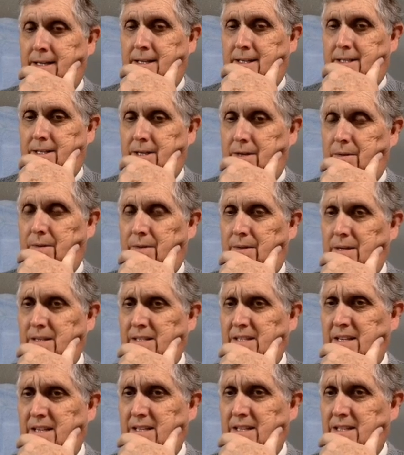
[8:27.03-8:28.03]
So
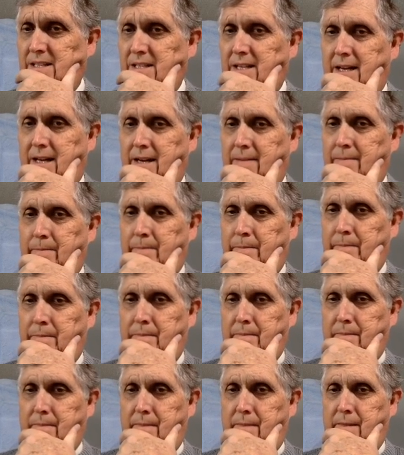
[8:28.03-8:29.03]
this is um,
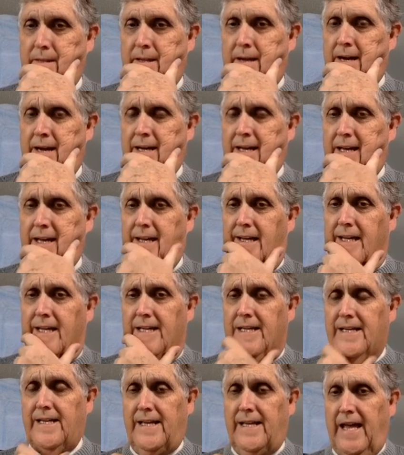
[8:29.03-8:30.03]
not A
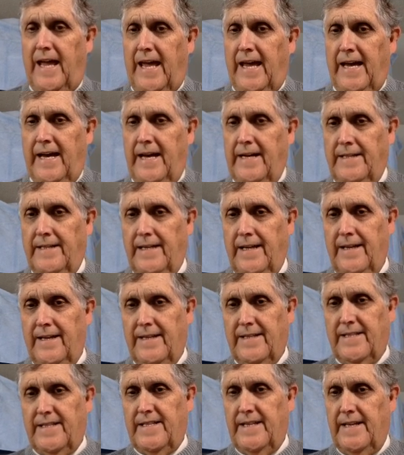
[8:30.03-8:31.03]
and
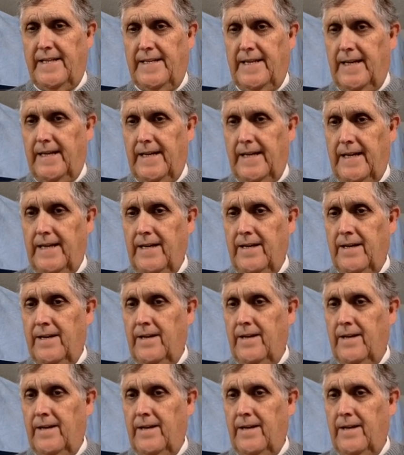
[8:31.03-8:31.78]
CD